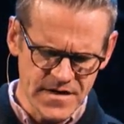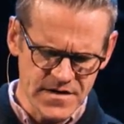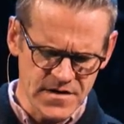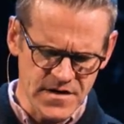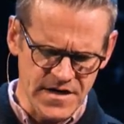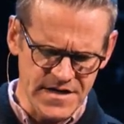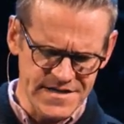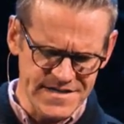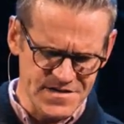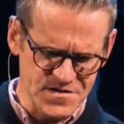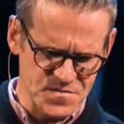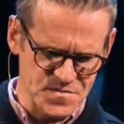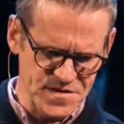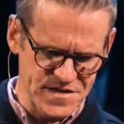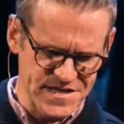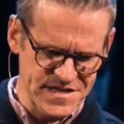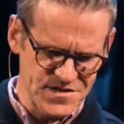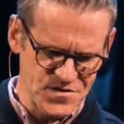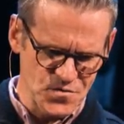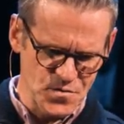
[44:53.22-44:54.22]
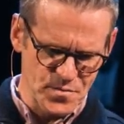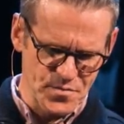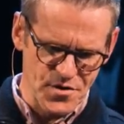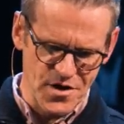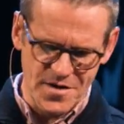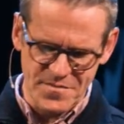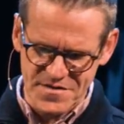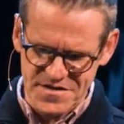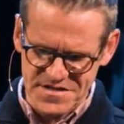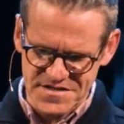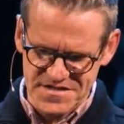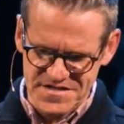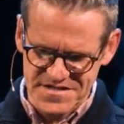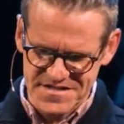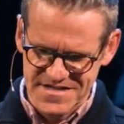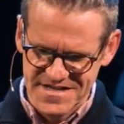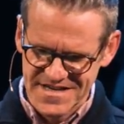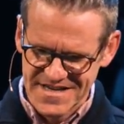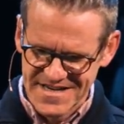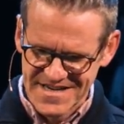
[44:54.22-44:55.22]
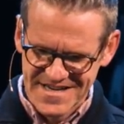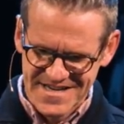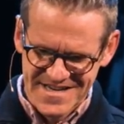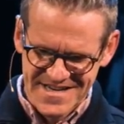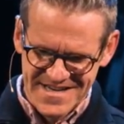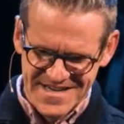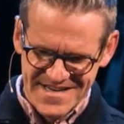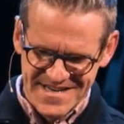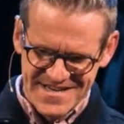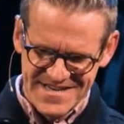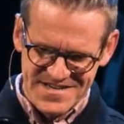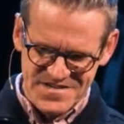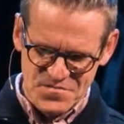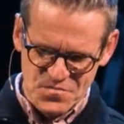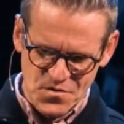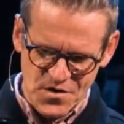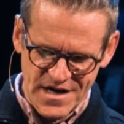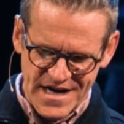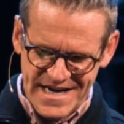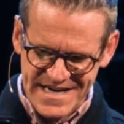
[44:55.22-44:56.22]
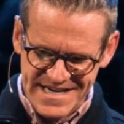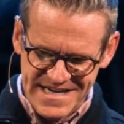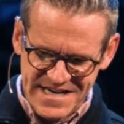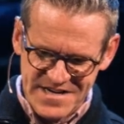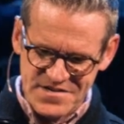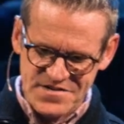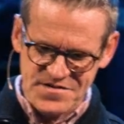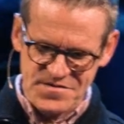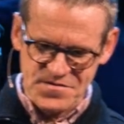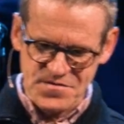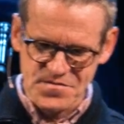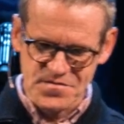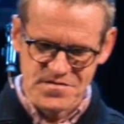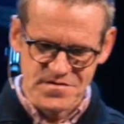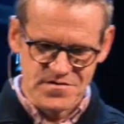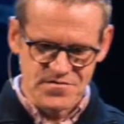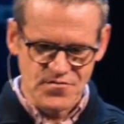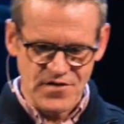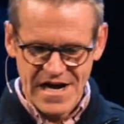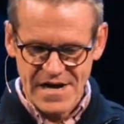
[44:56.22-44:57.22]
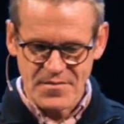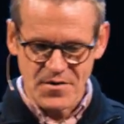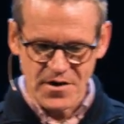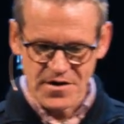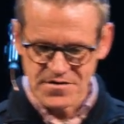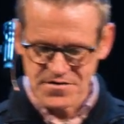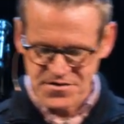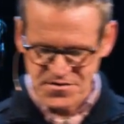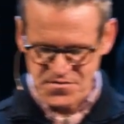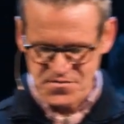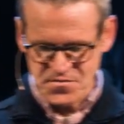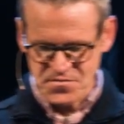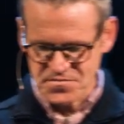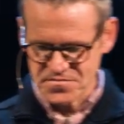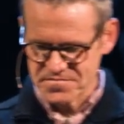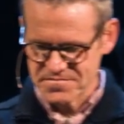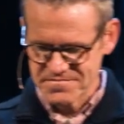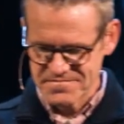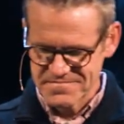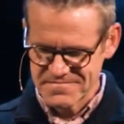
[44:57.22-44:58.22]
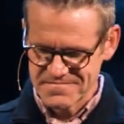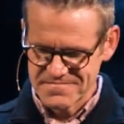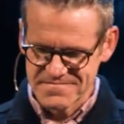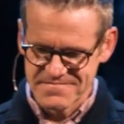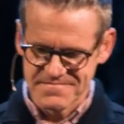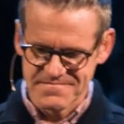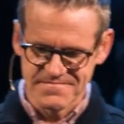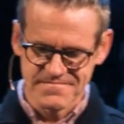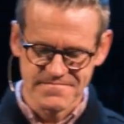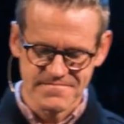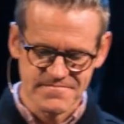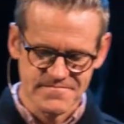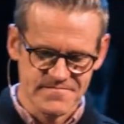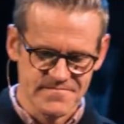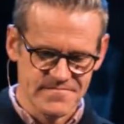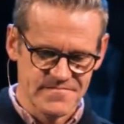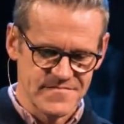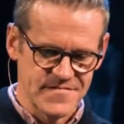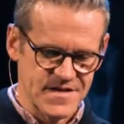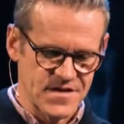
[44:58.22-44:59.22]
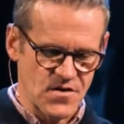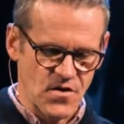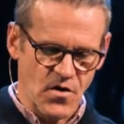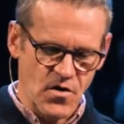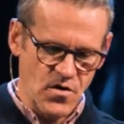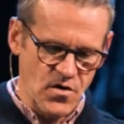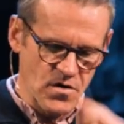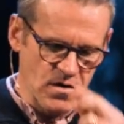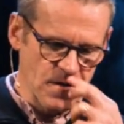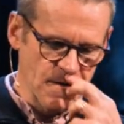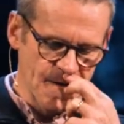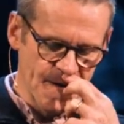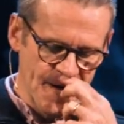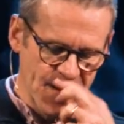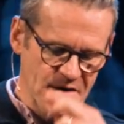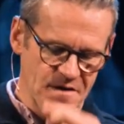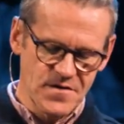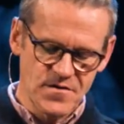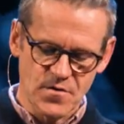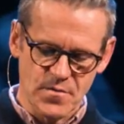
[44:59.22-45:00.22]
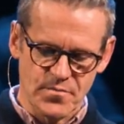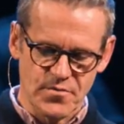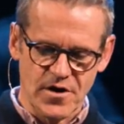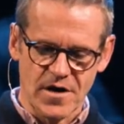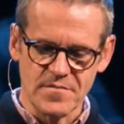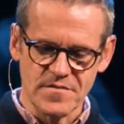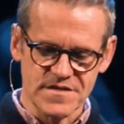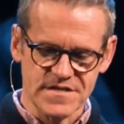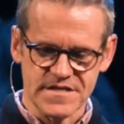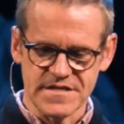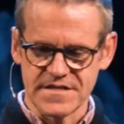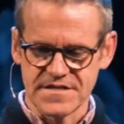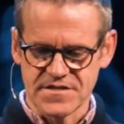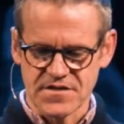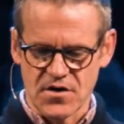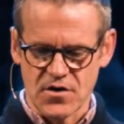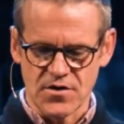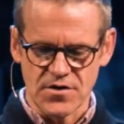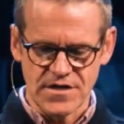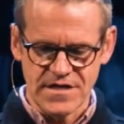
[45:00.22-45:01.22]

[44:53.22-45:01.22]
God, it tells me that your promise is what I need to grab onto, that all your promises are